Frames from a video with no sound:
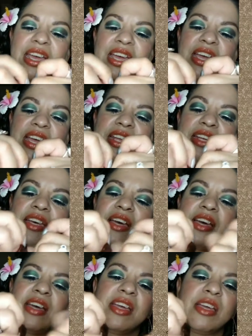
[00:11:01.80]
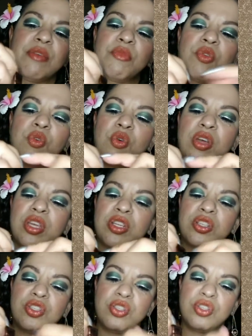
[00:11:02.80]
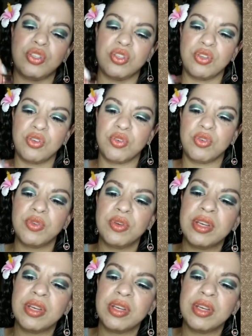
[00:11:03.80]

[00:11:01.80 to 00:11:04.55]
And I am going to